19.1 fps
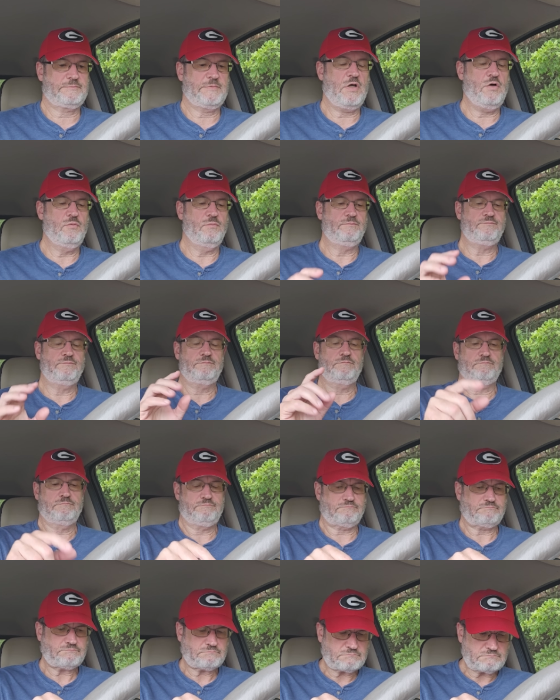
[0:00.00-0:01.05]
Oh,
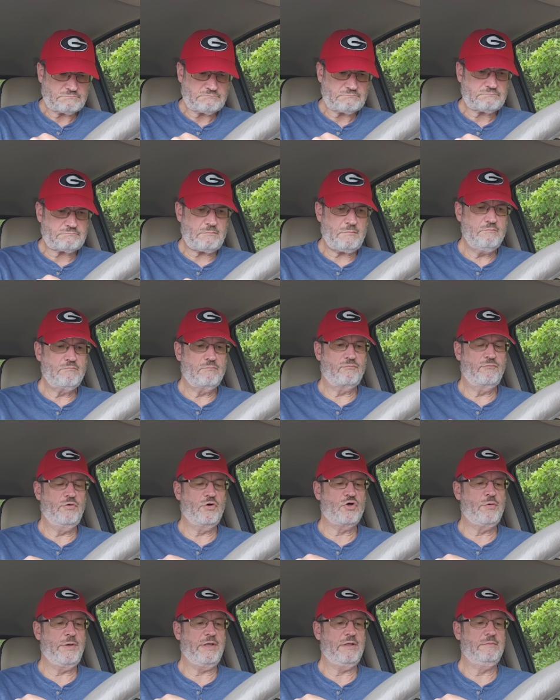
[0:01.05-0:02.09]
real
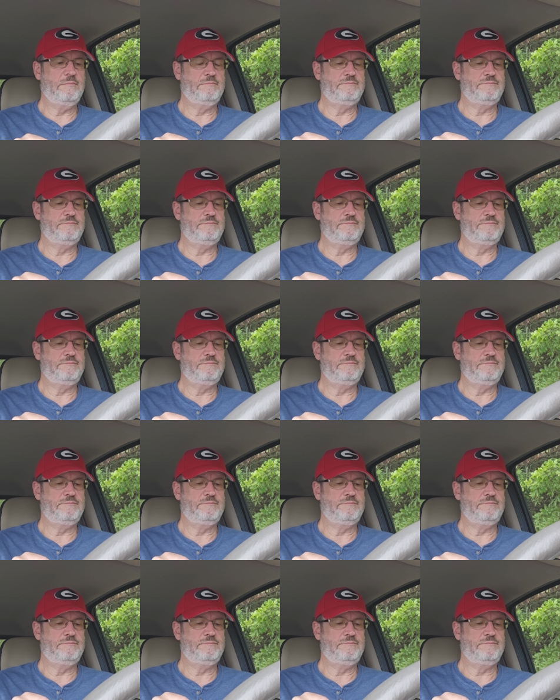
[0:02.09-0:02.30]
quick.